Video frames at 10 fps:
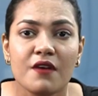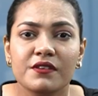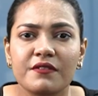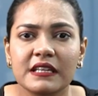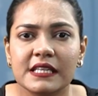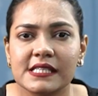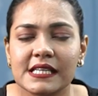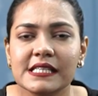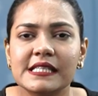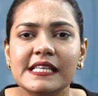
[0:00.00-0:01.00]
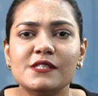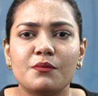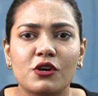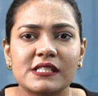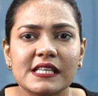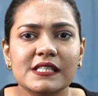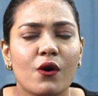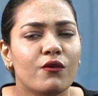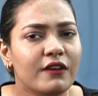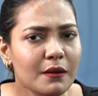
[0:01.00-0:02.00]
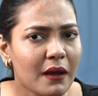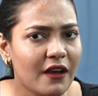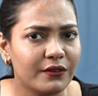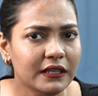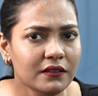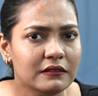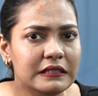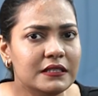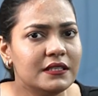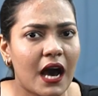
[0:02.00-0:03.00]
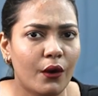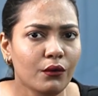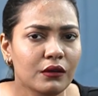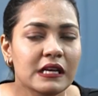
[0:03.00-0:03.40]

We will discuss these processes one by one now,